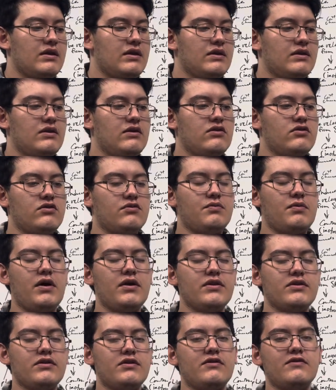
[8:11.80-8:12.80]
there's
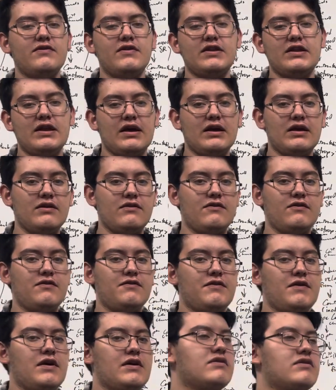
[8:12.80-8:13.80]
positive and negative
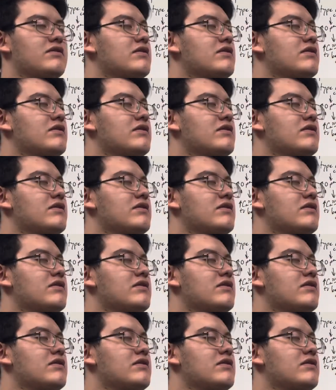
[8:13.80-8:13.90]
effects.